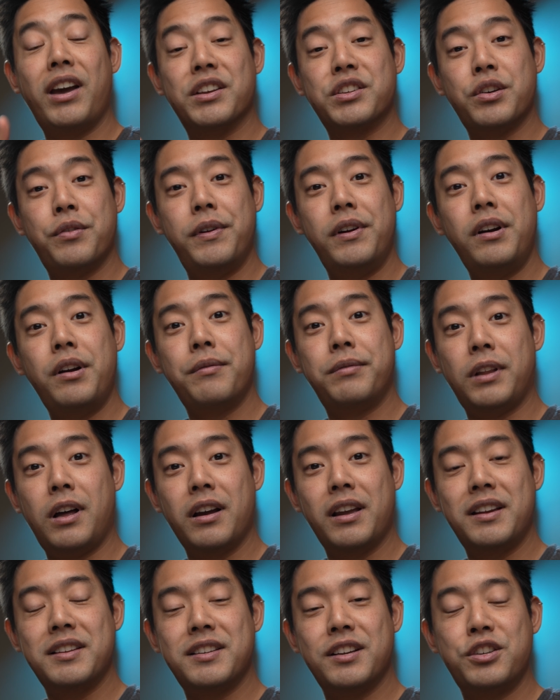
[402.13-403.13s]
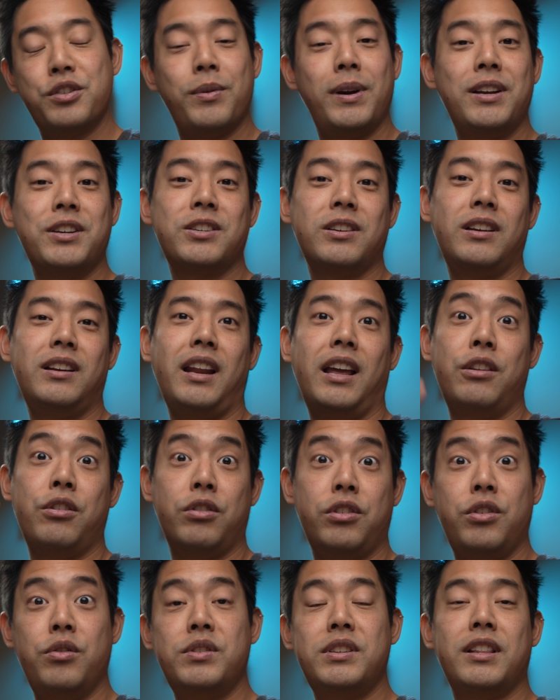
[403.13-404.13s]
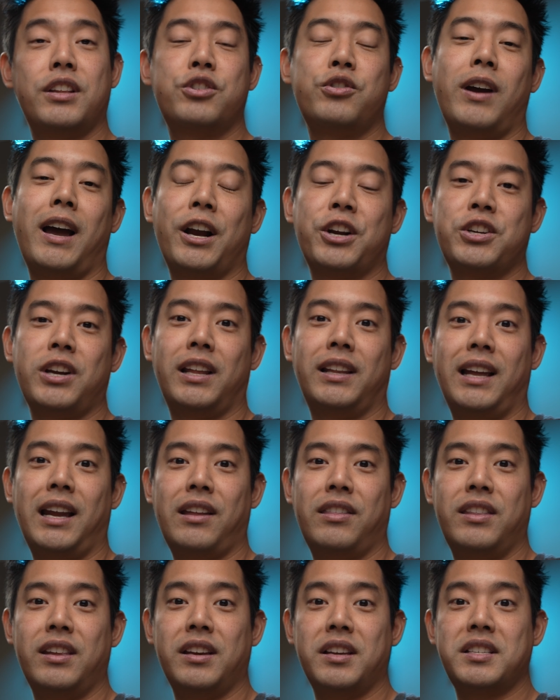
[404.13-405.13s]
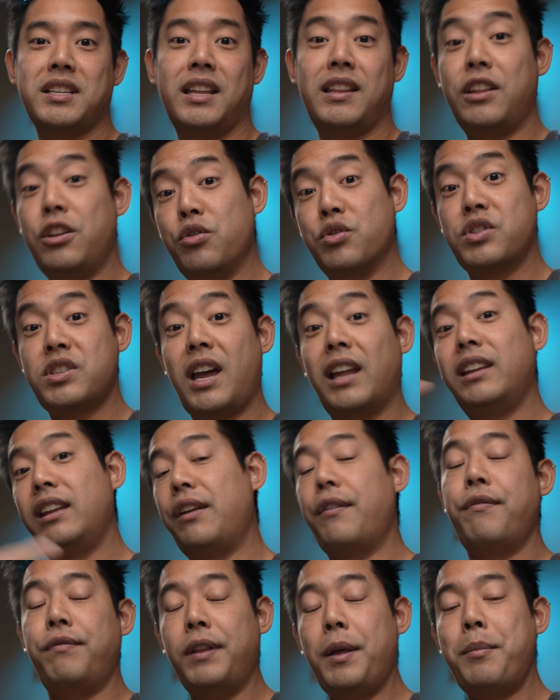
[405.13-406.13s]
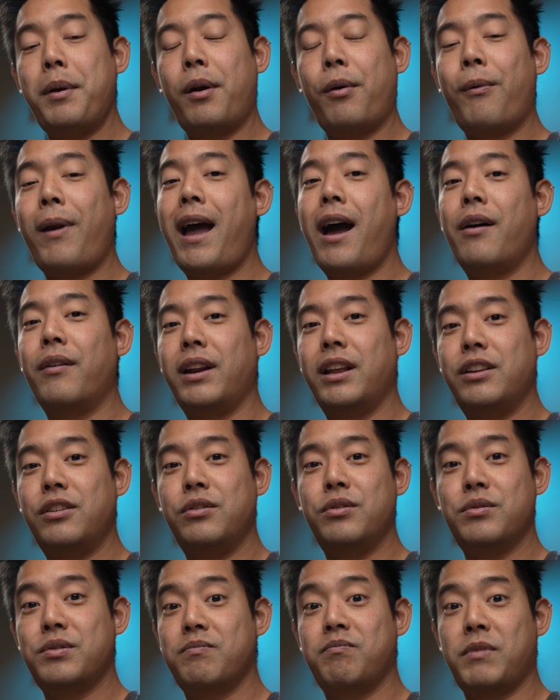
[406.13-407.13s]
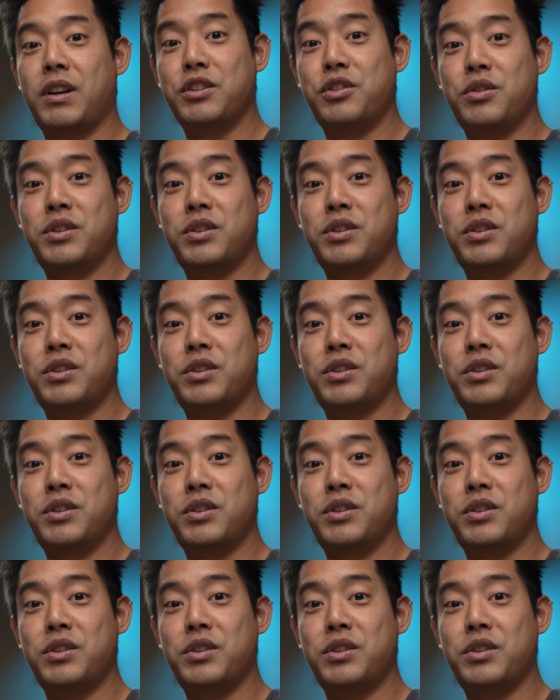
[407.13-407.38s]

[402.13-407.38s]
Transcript: Okay, so if you're in a vlogging situation and you're using the Traxshot like this and you suddenly flip it around and you, because